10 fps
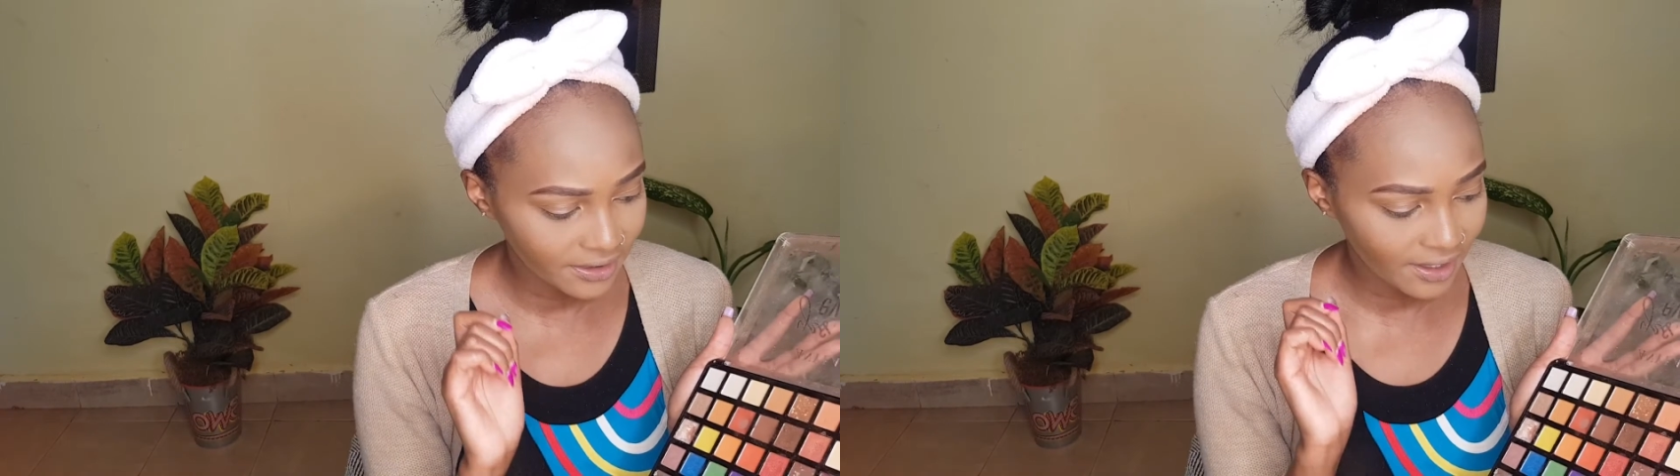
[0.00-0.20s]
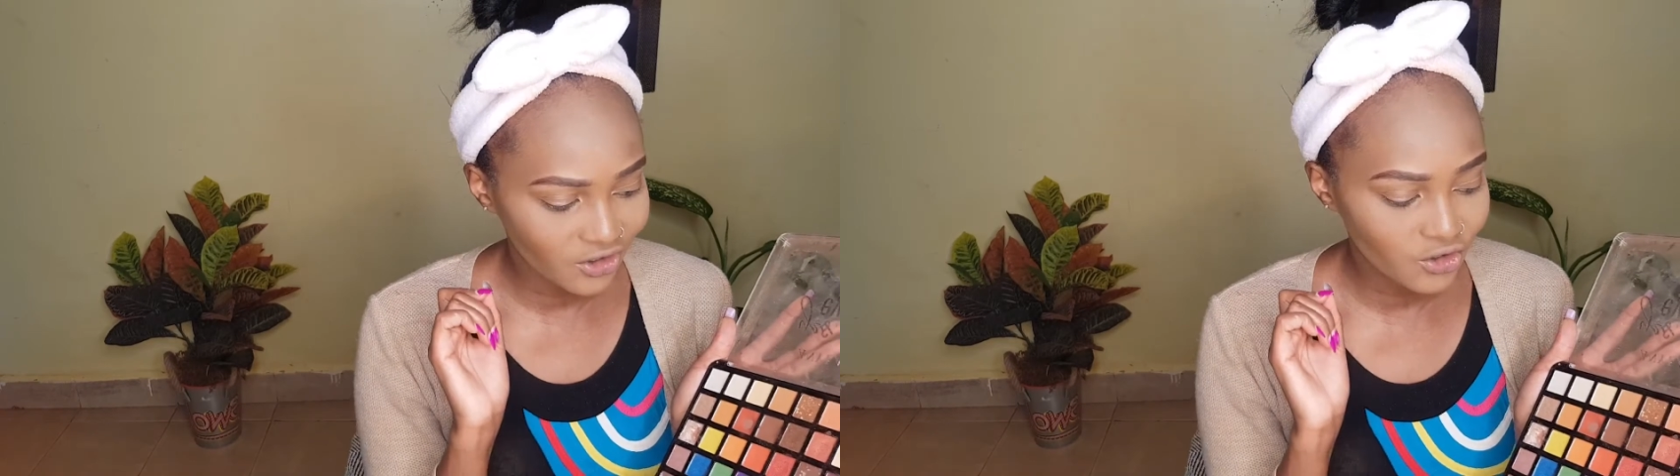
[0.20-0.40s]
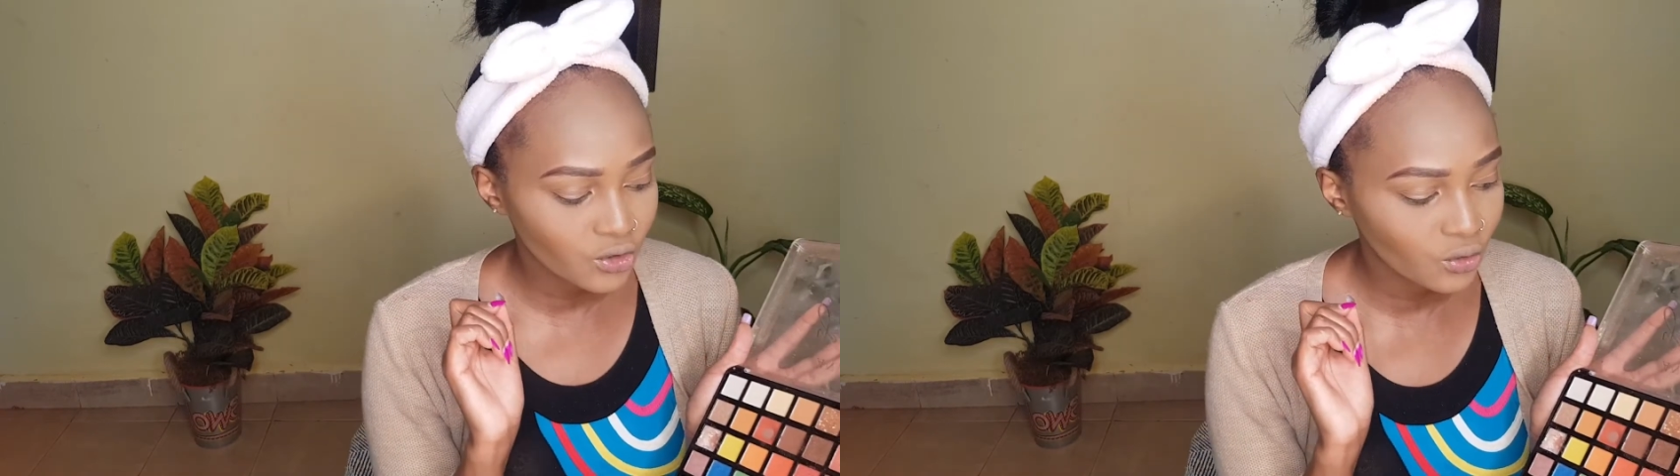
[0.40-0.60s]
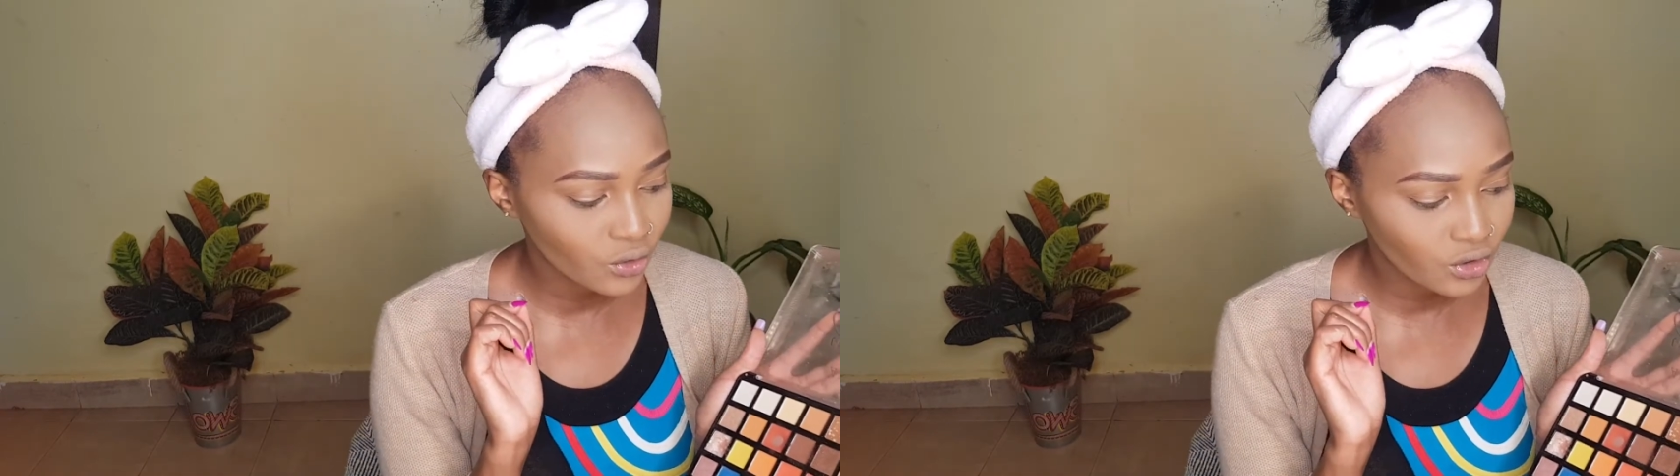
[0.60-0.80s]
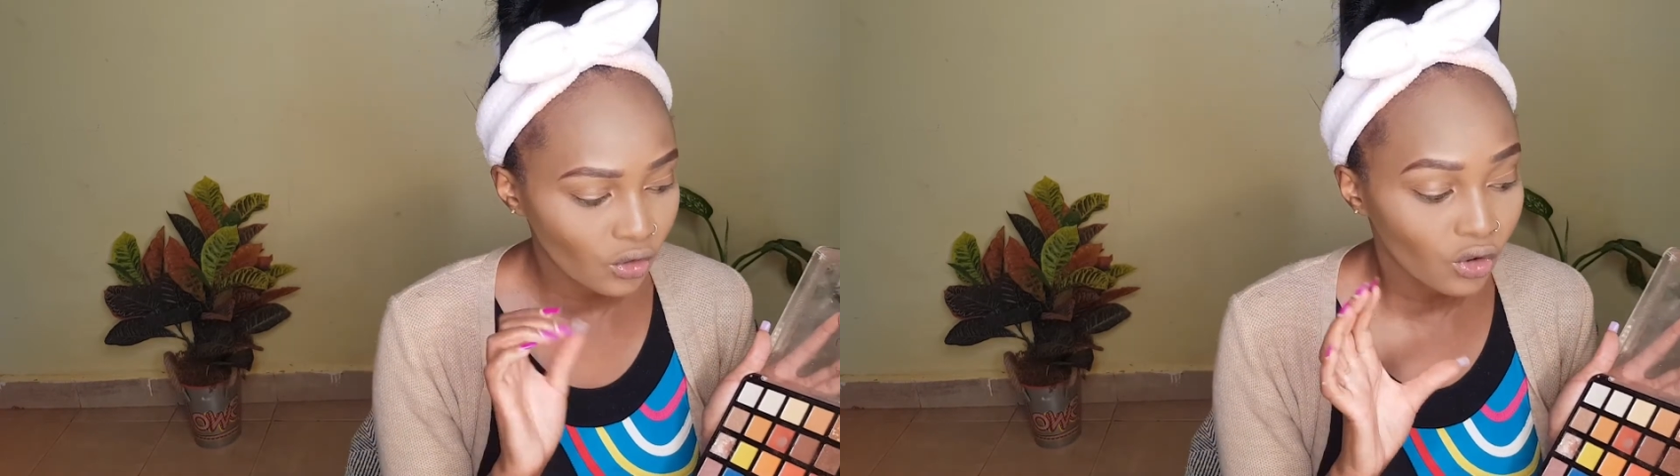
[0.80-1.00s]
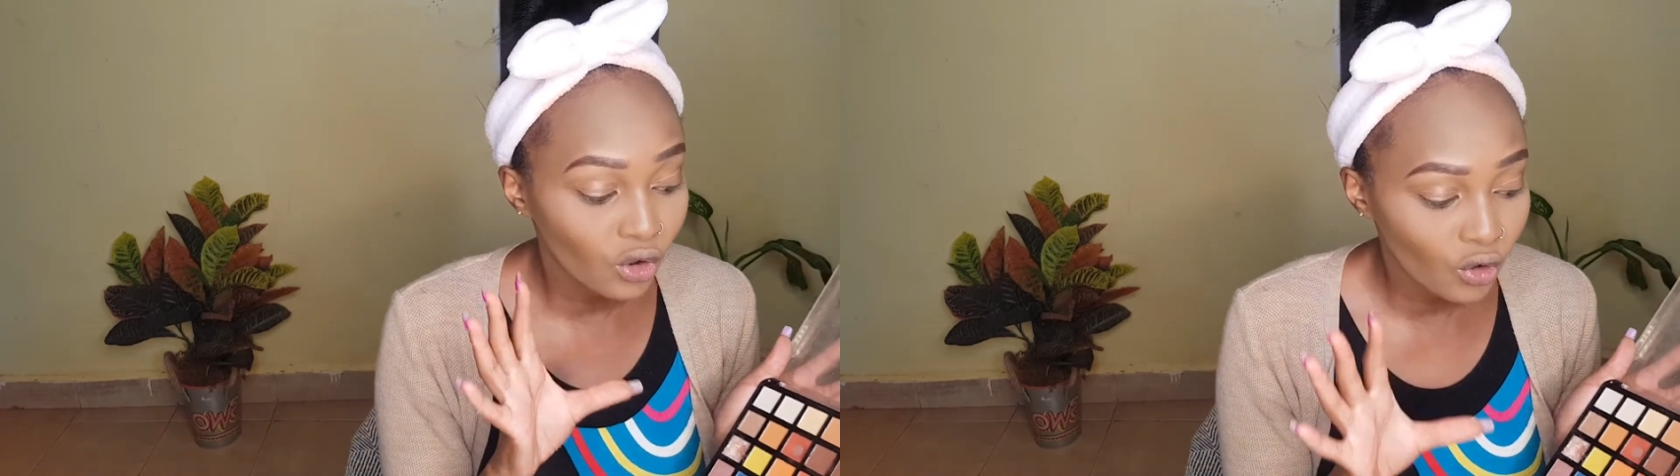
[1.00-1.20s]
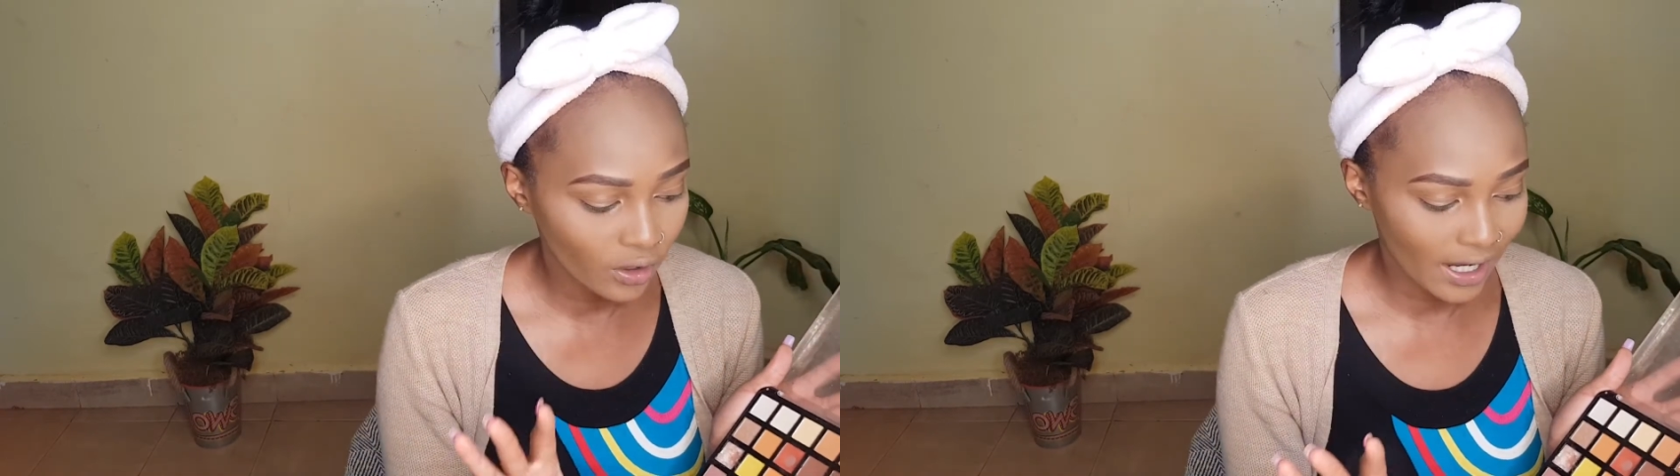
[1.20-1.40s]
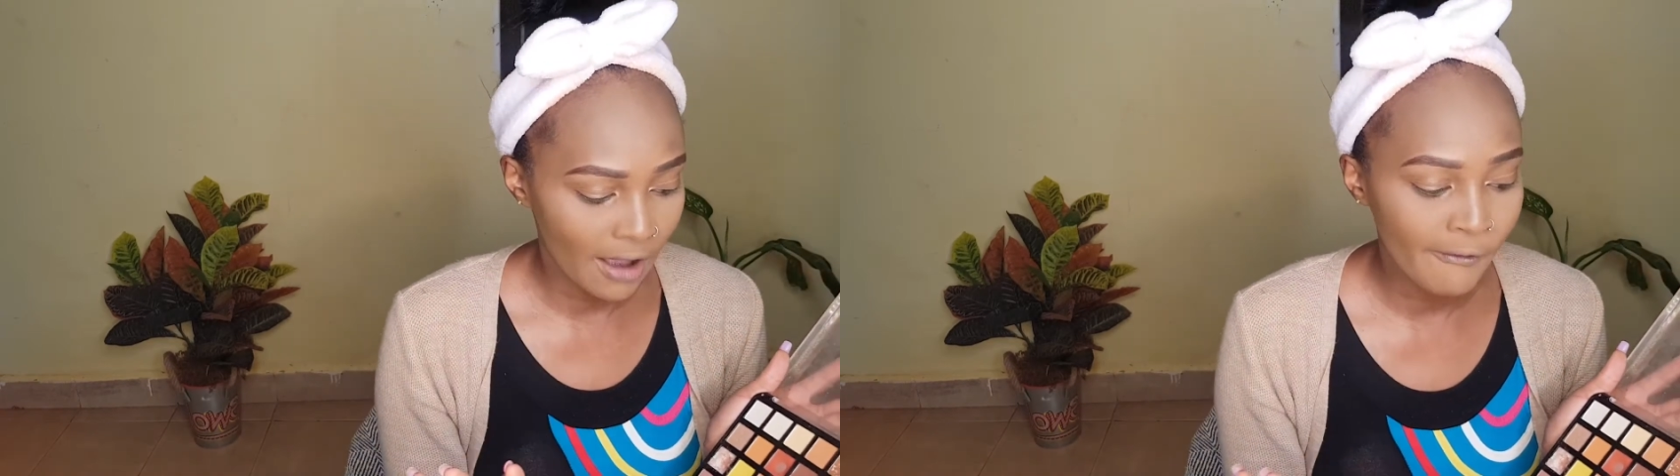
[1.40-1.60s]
that you look